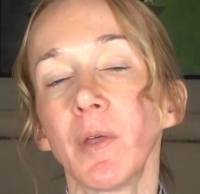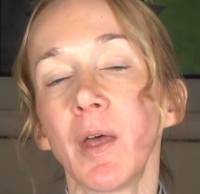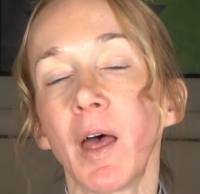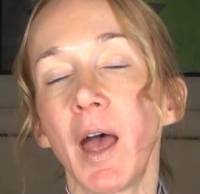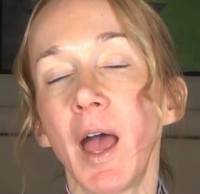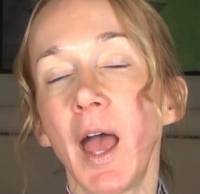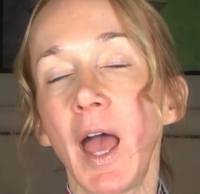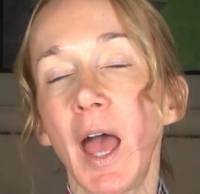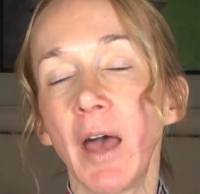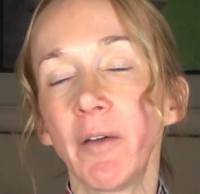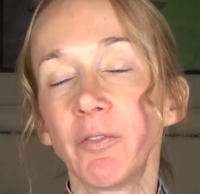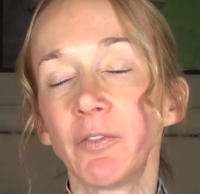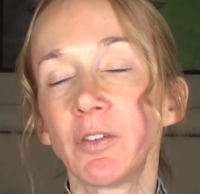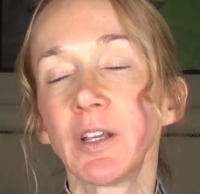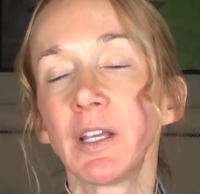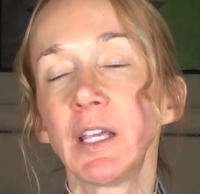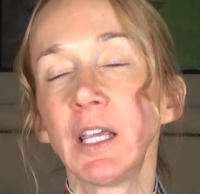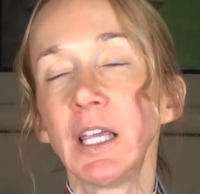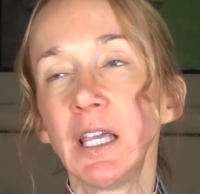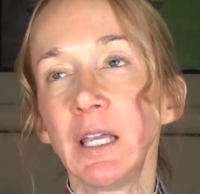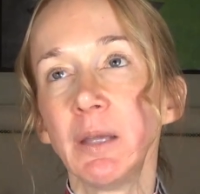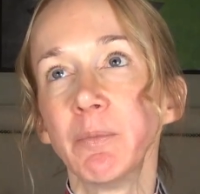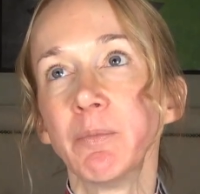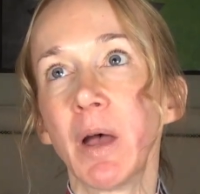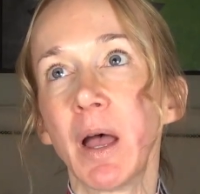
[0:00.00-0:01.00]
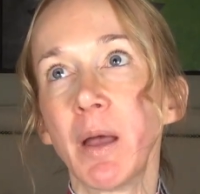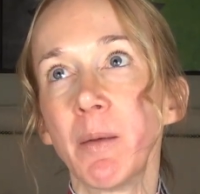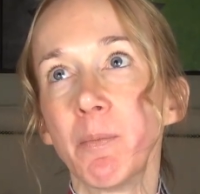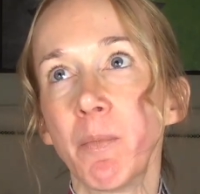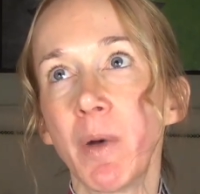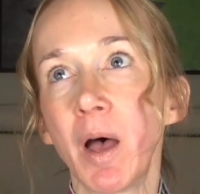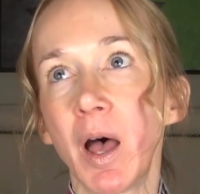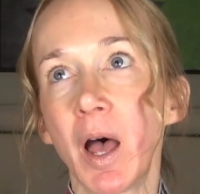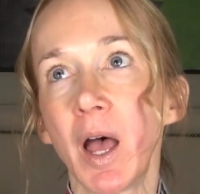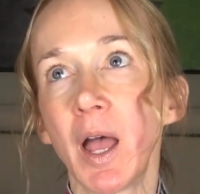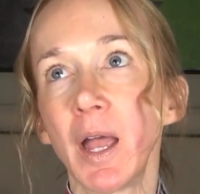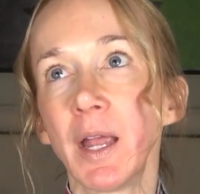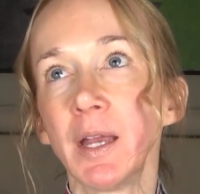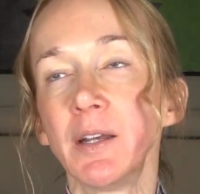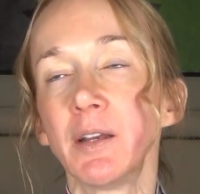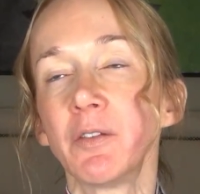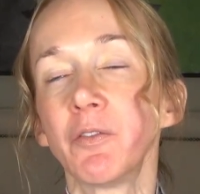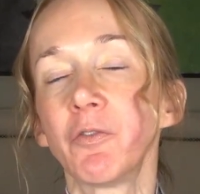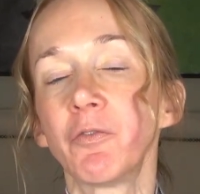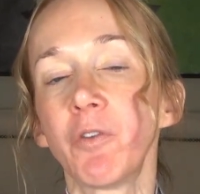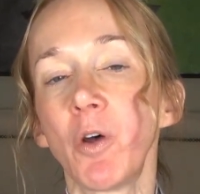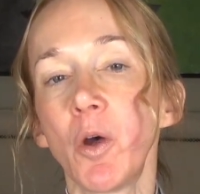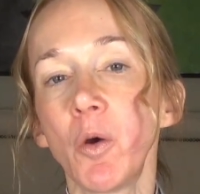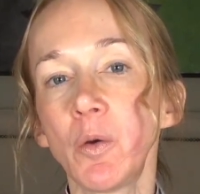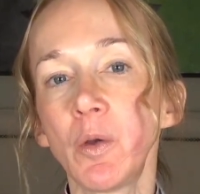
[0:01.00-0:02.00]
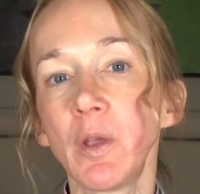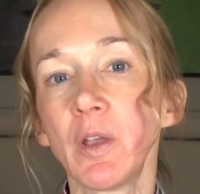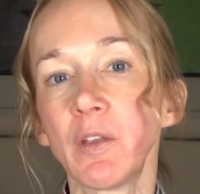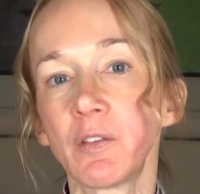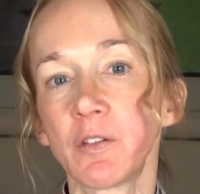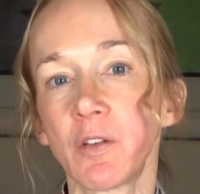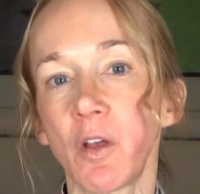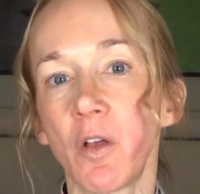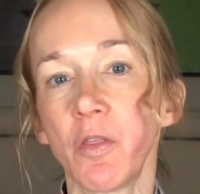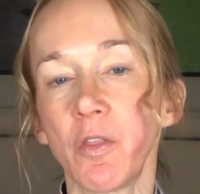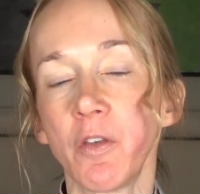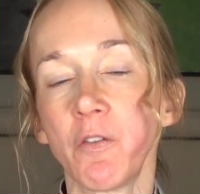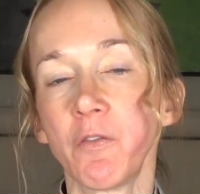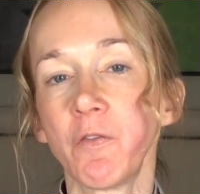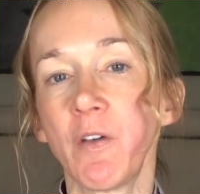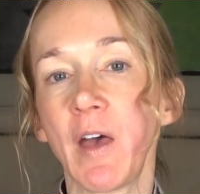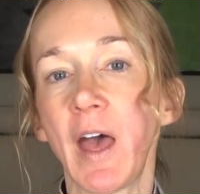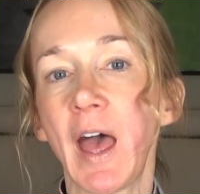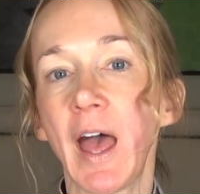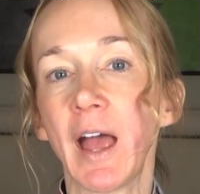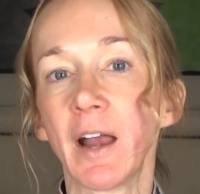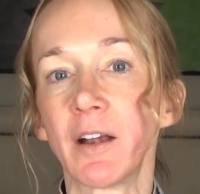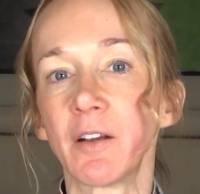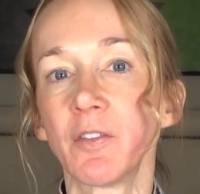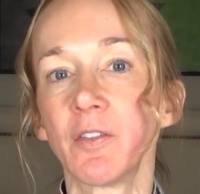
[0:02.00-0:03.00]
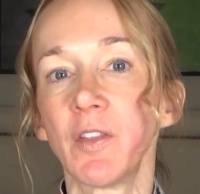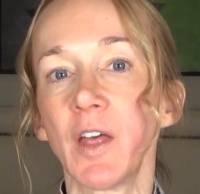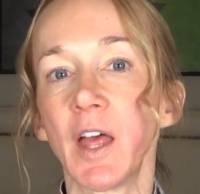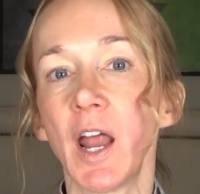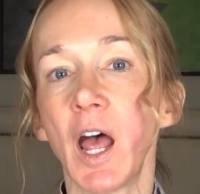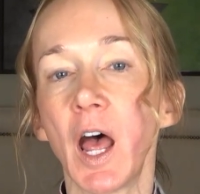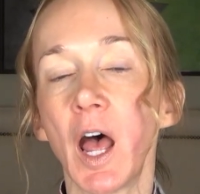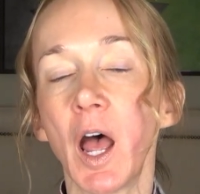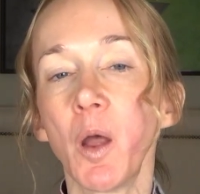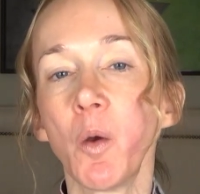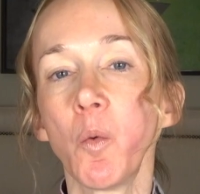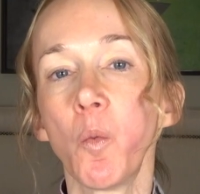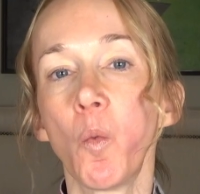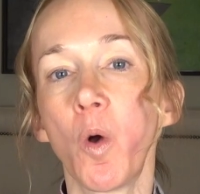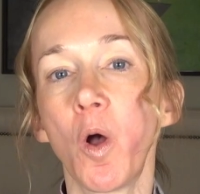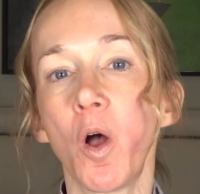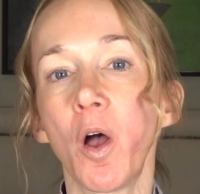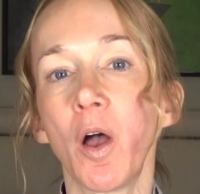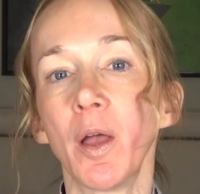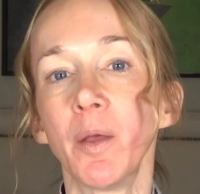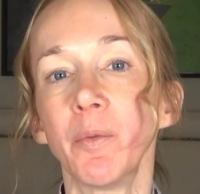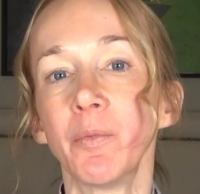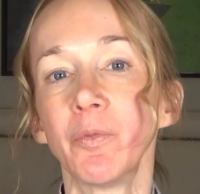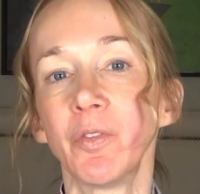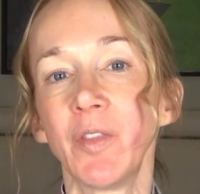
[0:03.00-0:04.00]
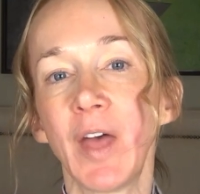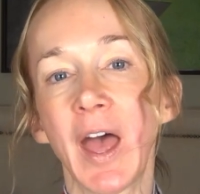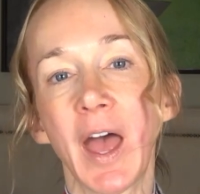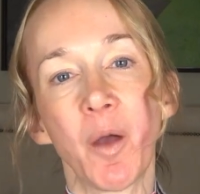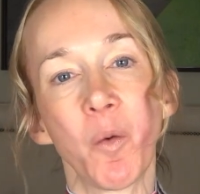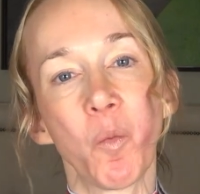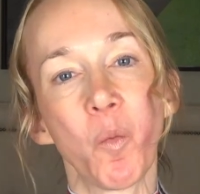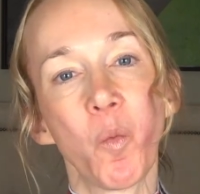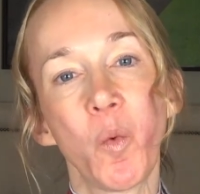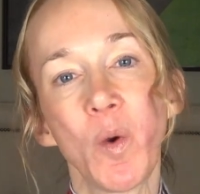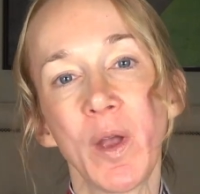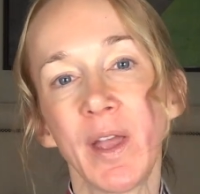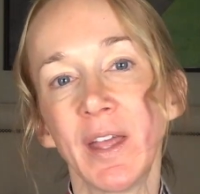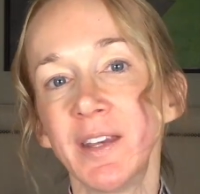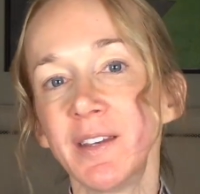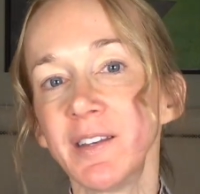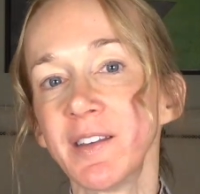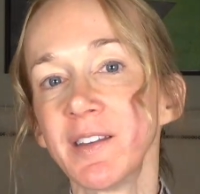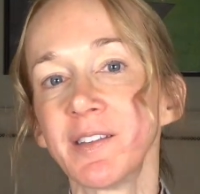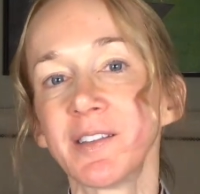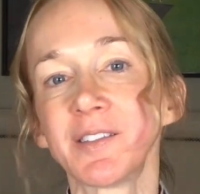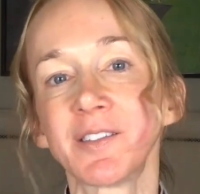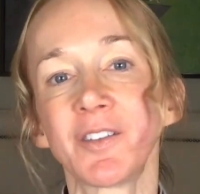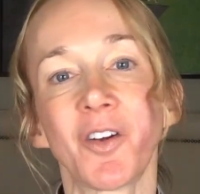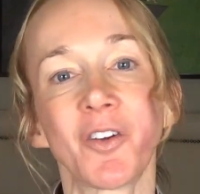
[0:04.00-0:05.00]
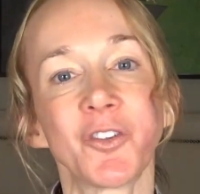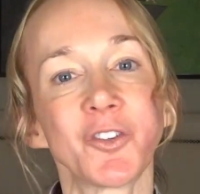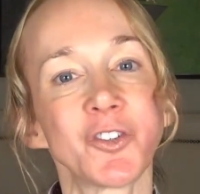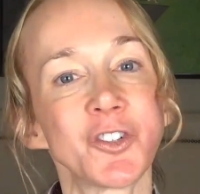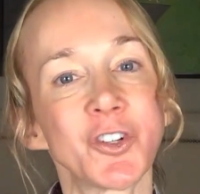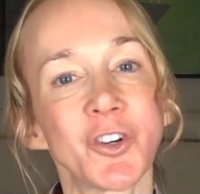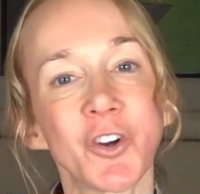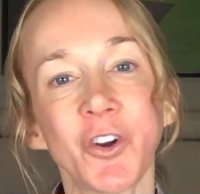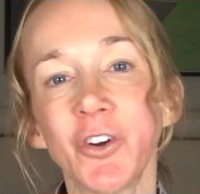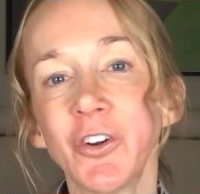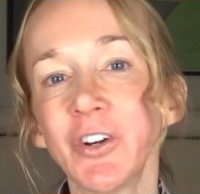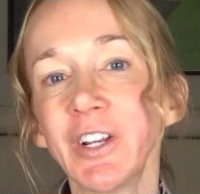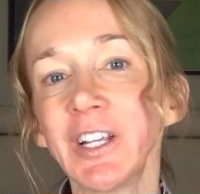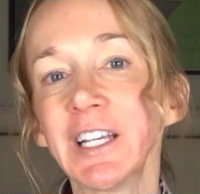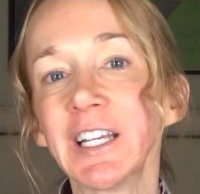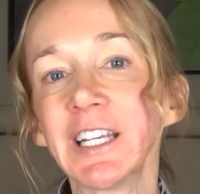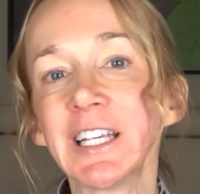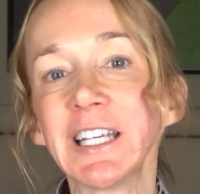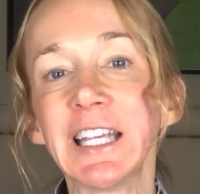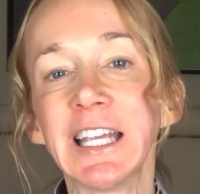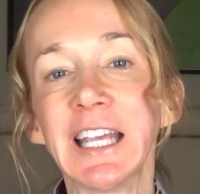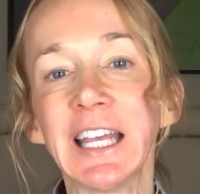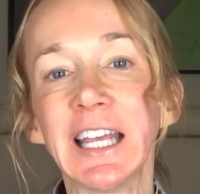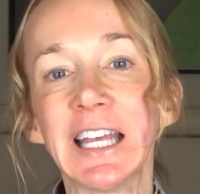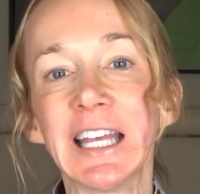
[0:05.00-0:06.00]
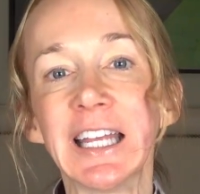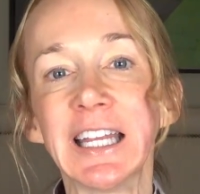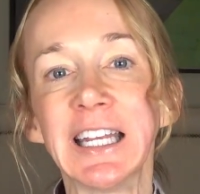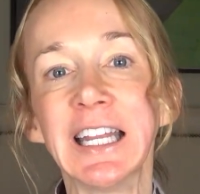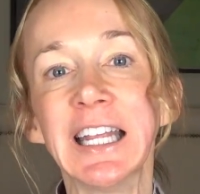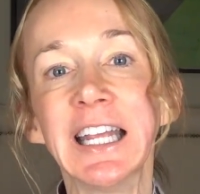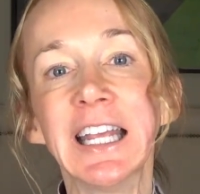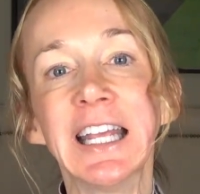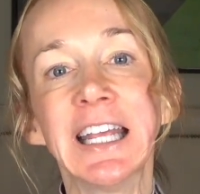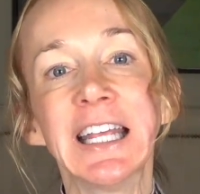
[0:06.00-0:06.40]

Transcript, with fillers: I have to keep my mind focused on the fact that I want that wind to start churning again,